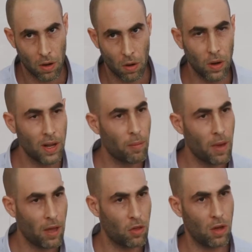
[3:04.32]
Only
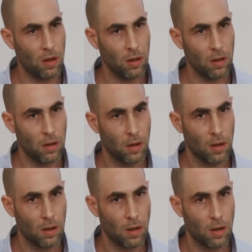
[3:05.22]
imagine
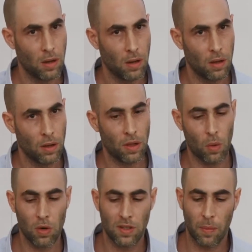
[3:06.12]
there
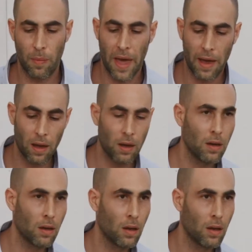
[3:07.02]
was a bank